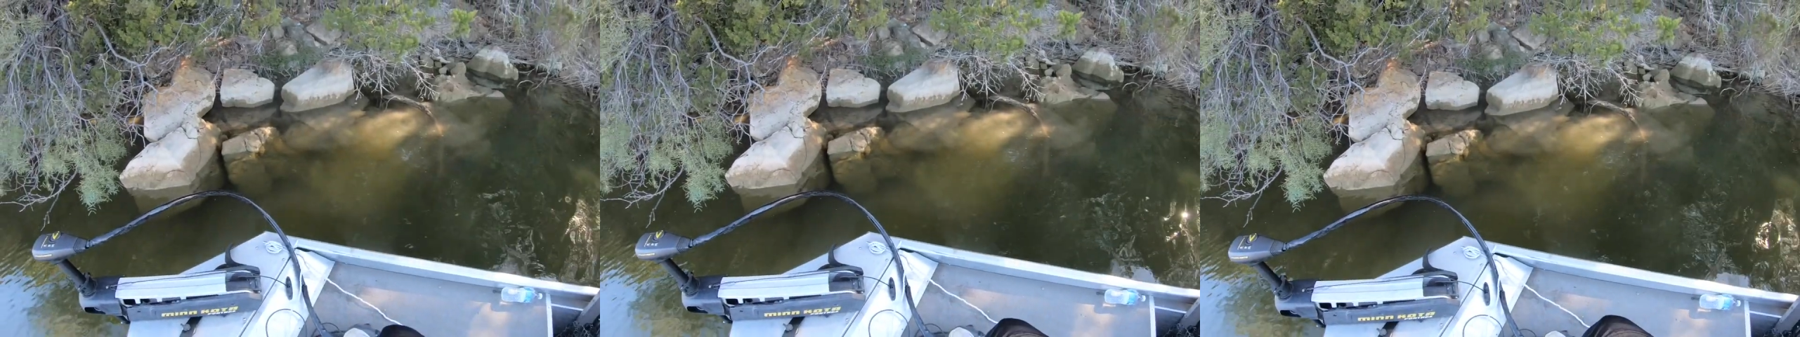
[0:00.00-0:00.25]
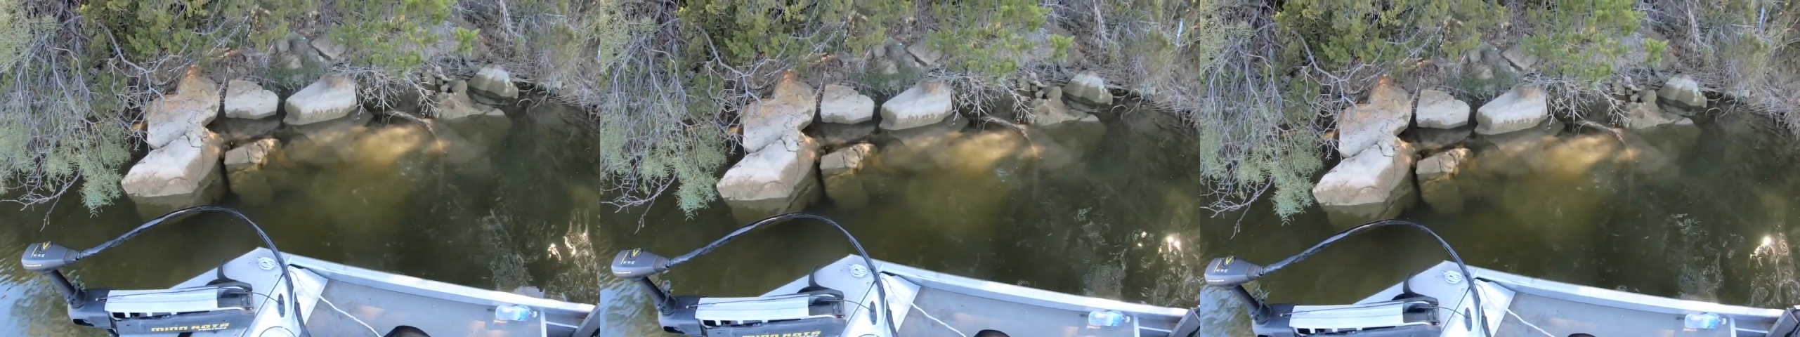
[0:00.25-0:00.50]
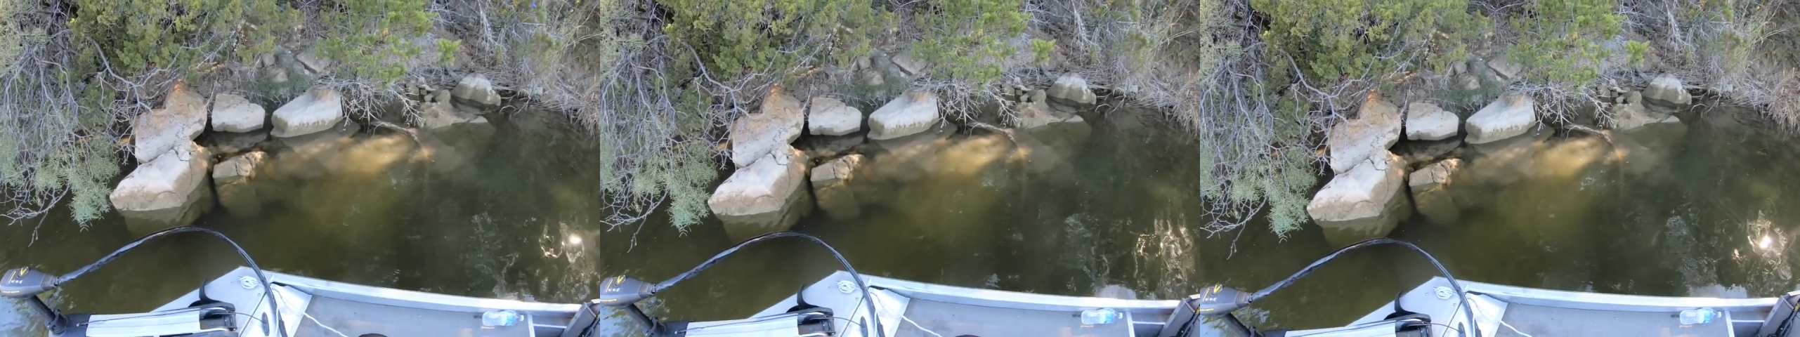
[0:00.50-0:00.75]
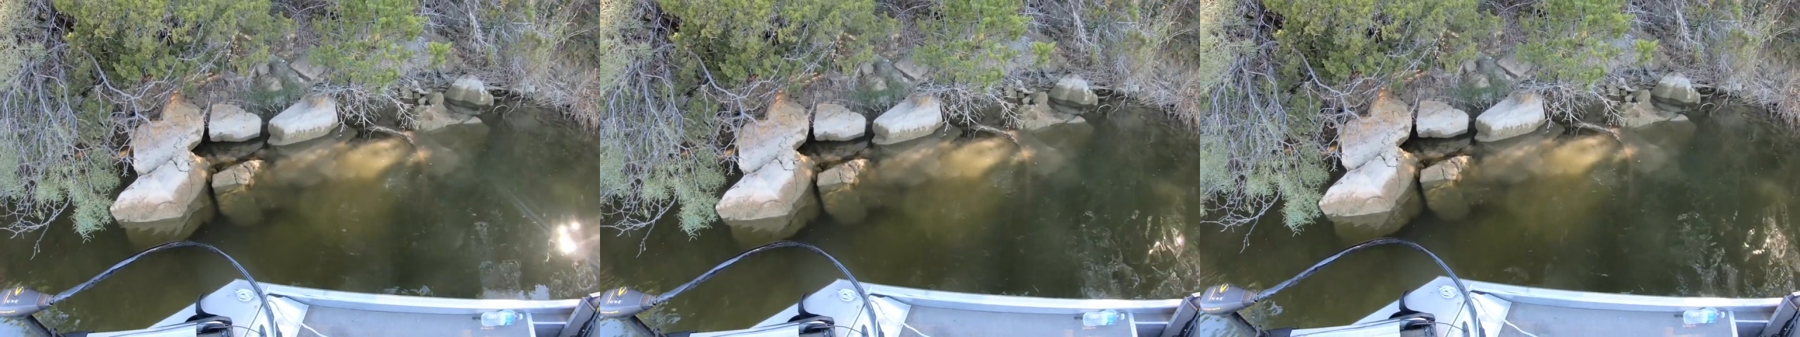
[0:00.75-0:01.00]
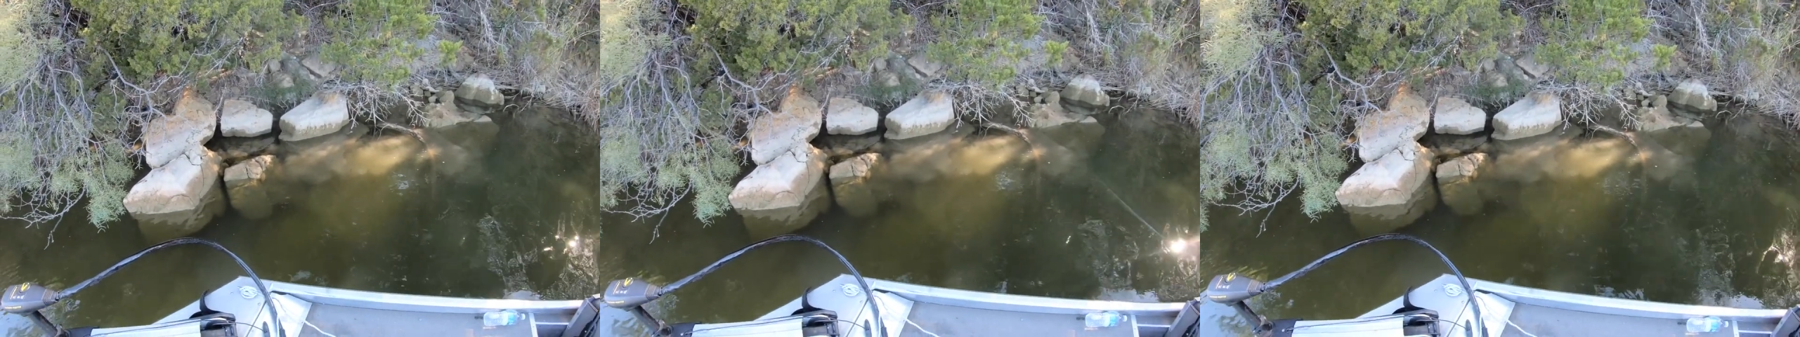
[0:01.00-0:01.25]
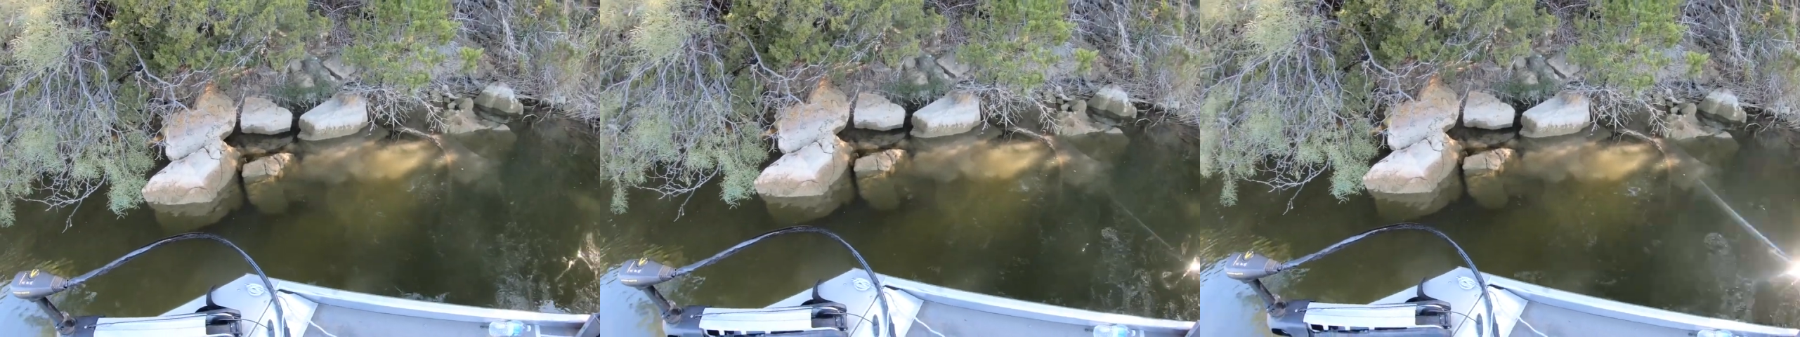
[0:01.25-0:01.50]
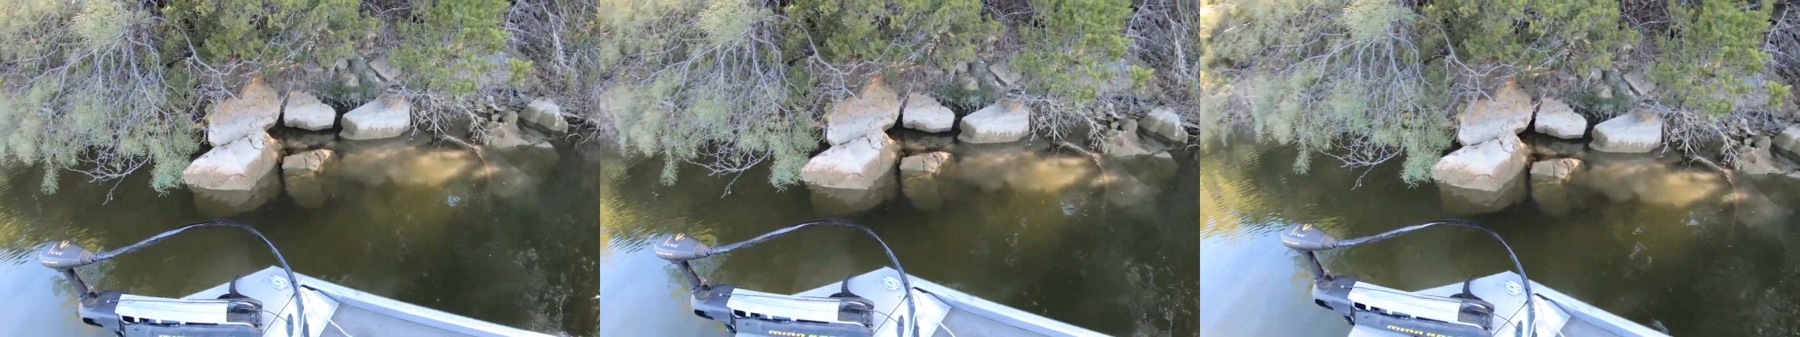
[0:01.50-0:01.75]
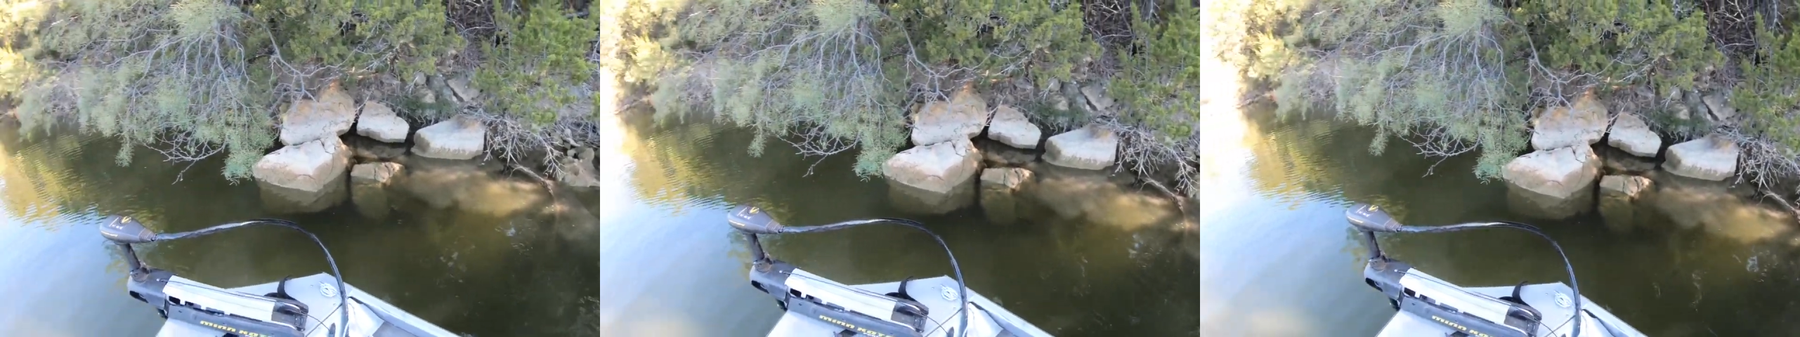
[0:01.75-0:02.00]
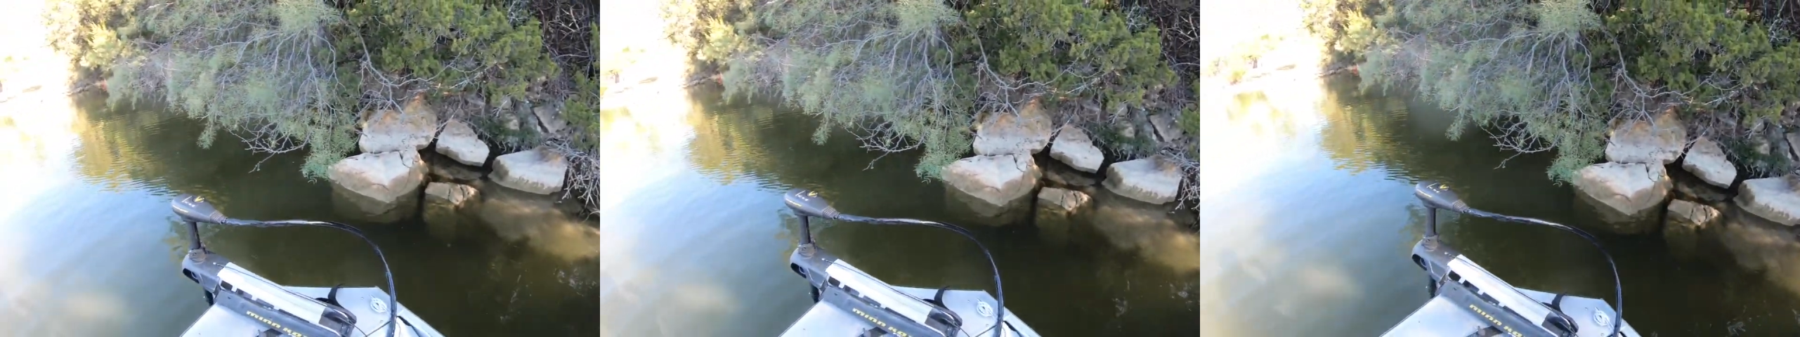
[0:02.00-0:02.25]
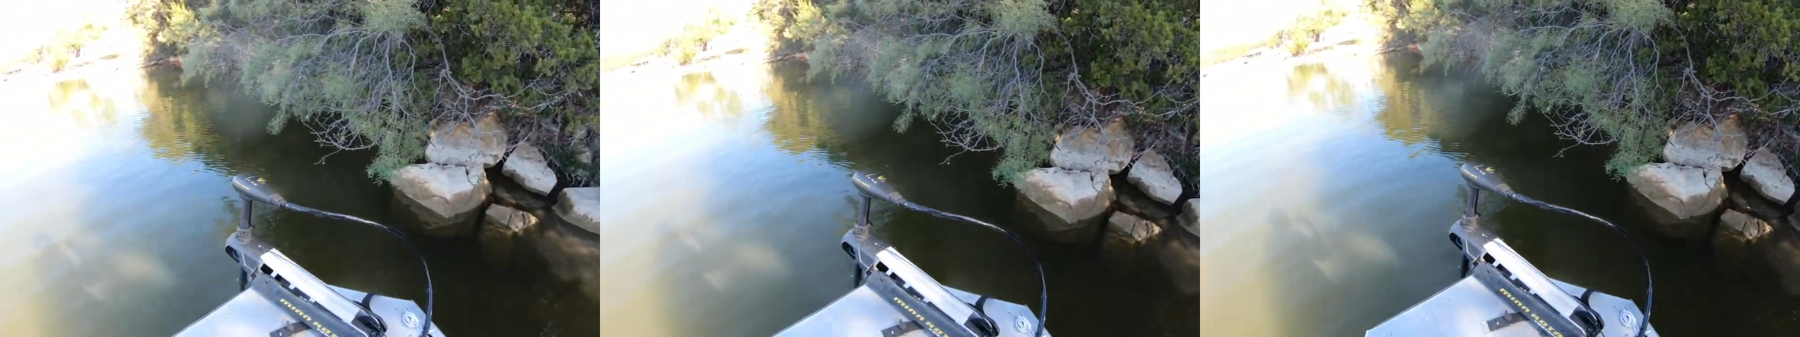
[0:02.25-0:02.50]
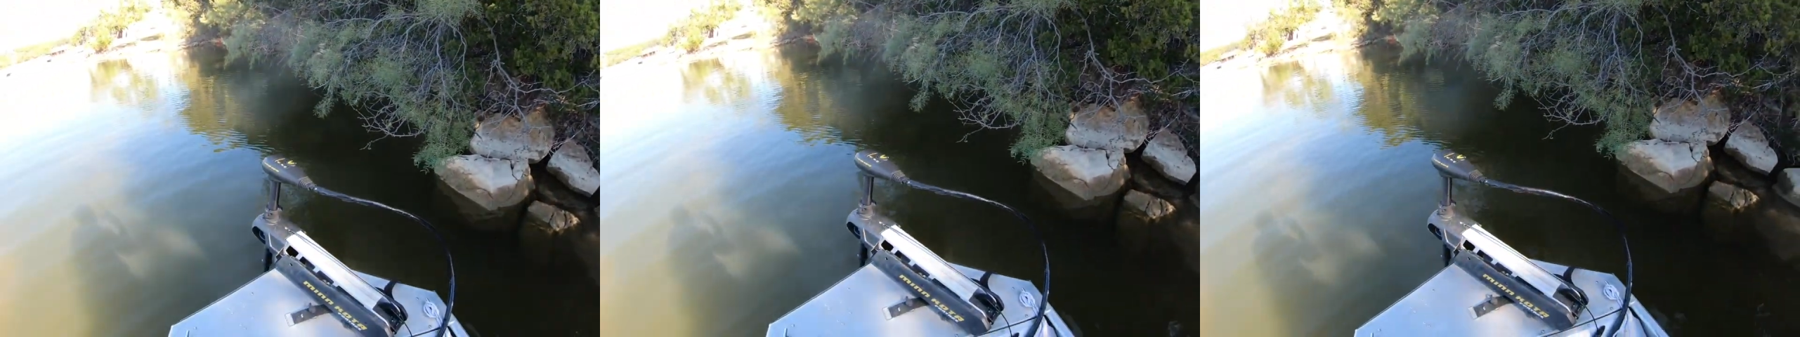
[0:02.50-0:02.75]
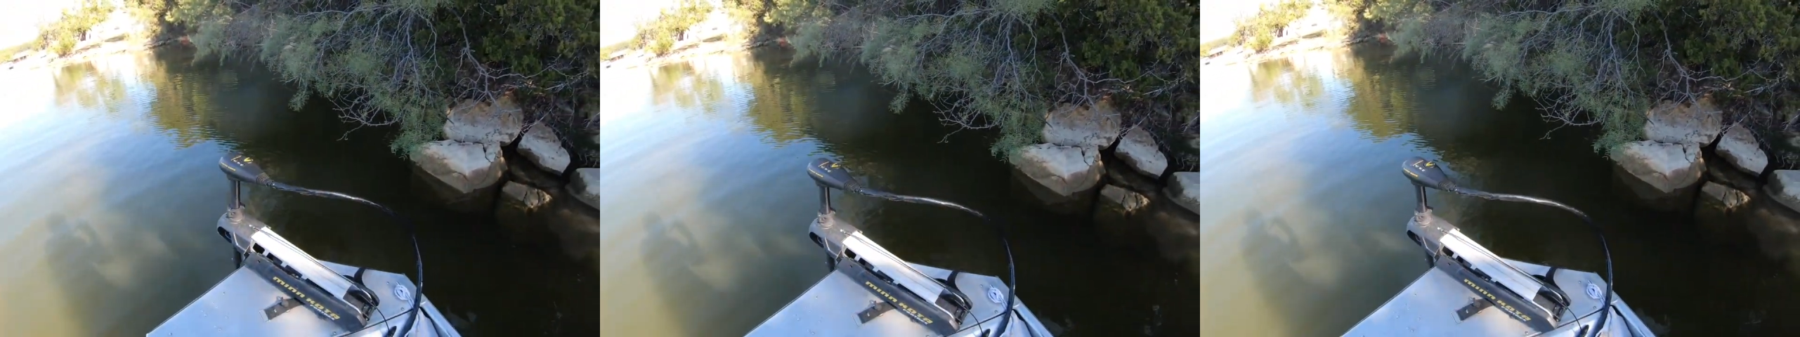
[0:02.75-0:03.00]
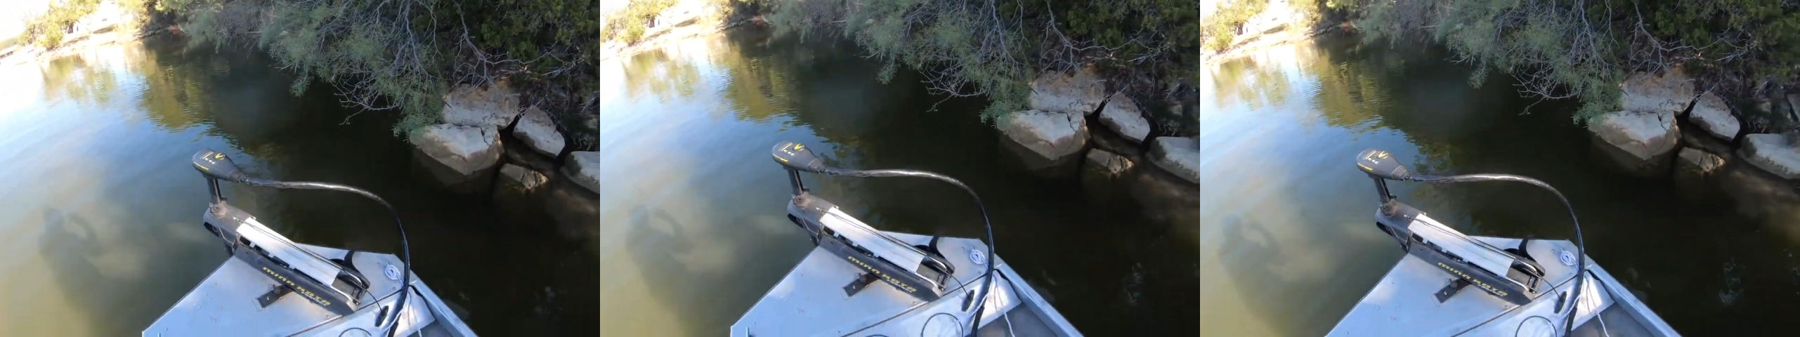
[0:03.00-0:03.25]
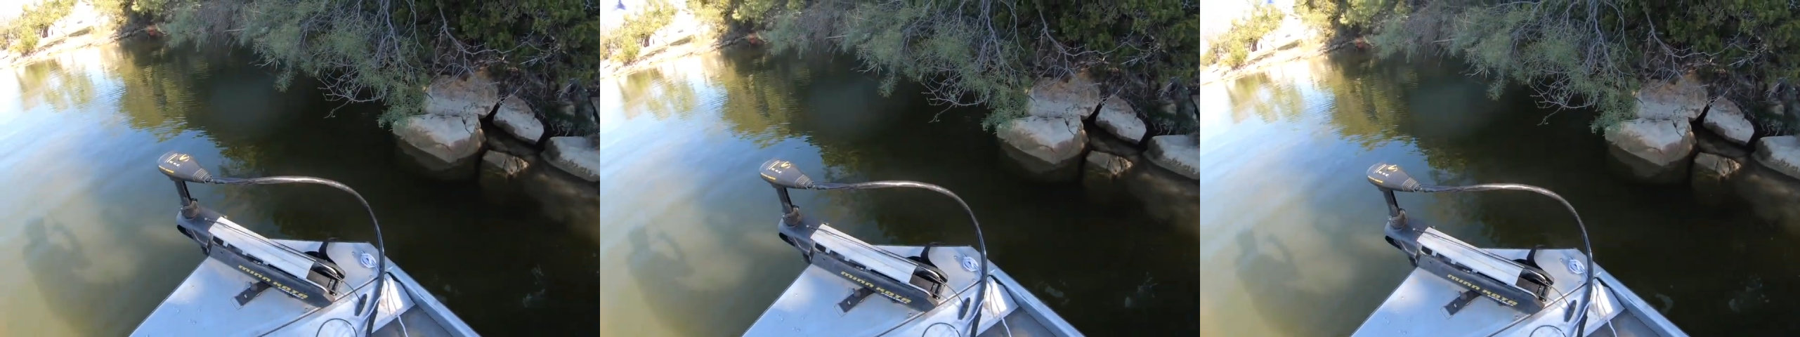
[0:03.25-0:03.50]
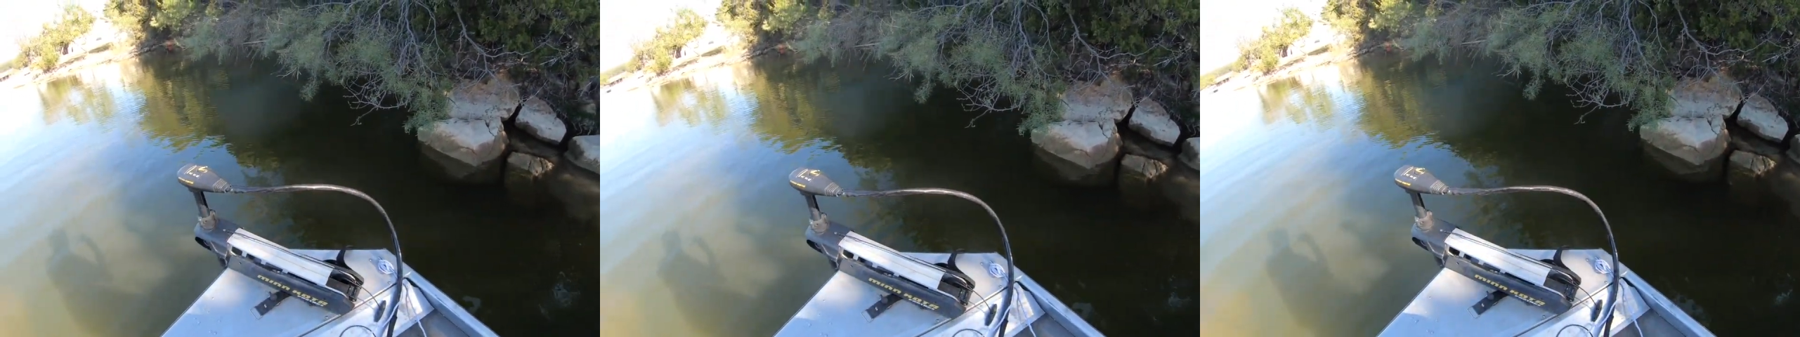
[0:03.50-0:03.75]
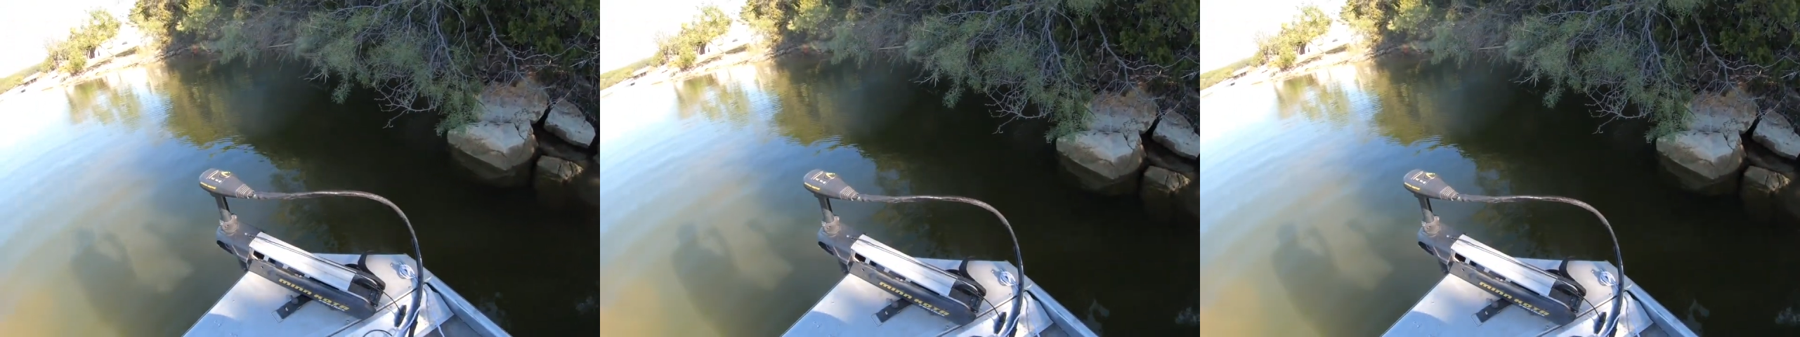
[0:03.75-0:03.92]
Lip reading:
Nobody's mouth can be seen.